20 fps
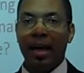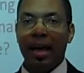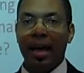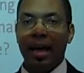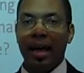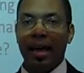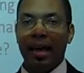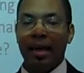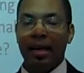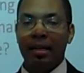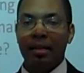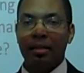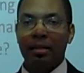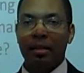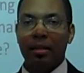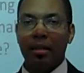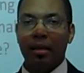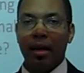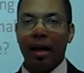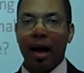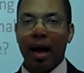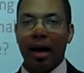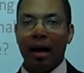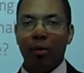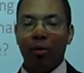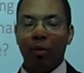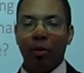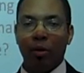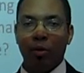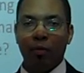and I
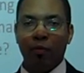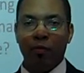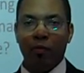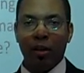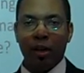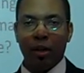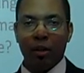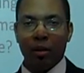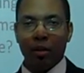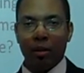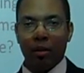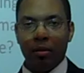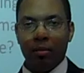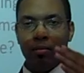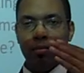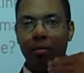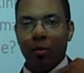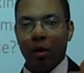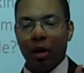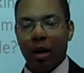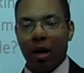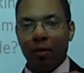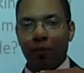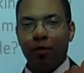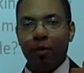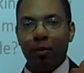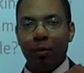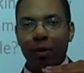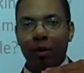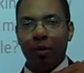will feel more
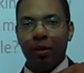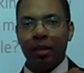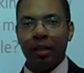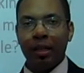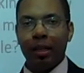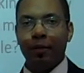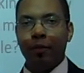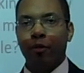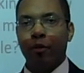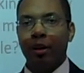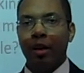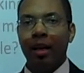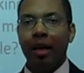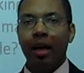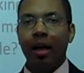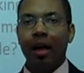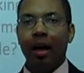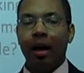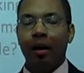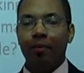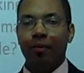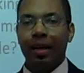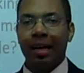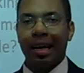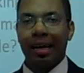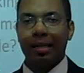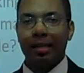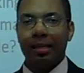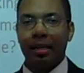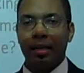comfortable in the delivery of the
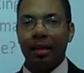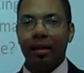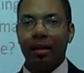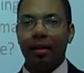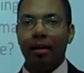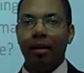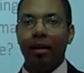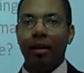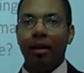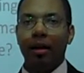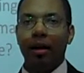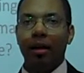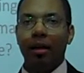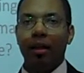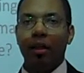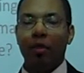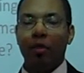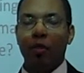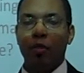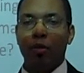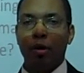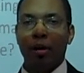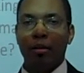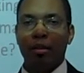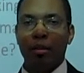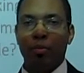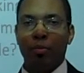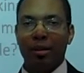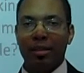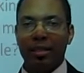content throughout
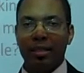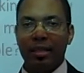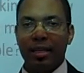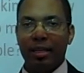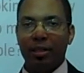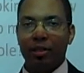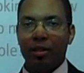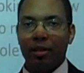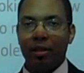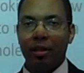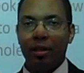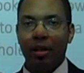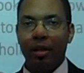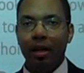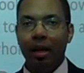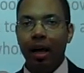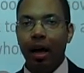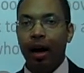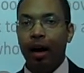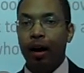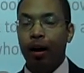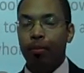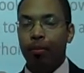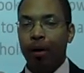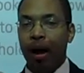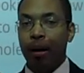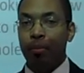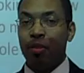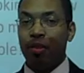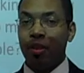the presentation.
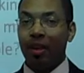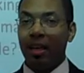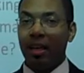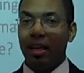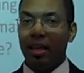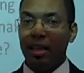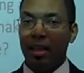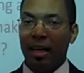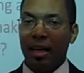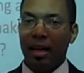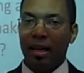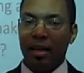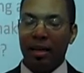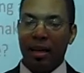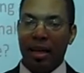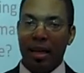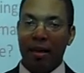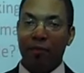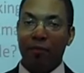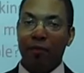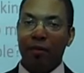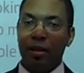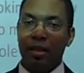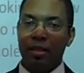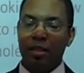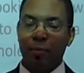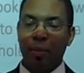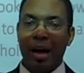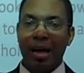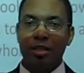I'm thinking that if
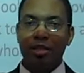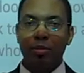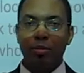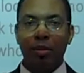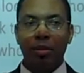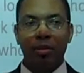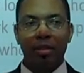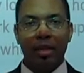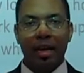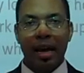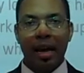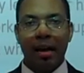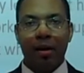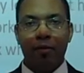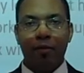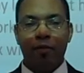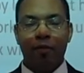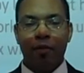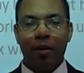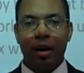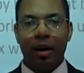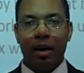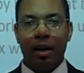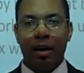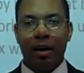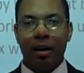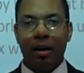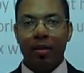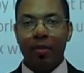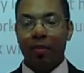it's possible to have
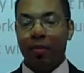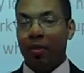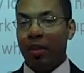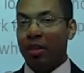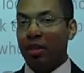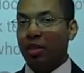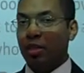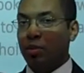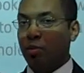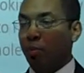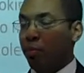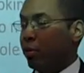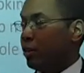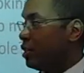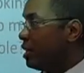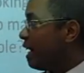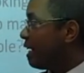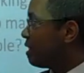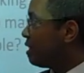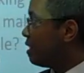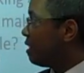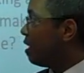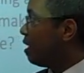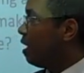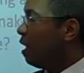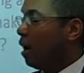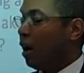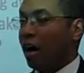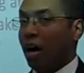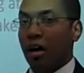this projected
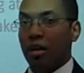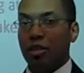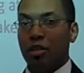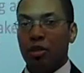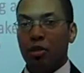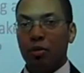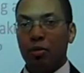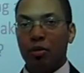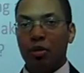onto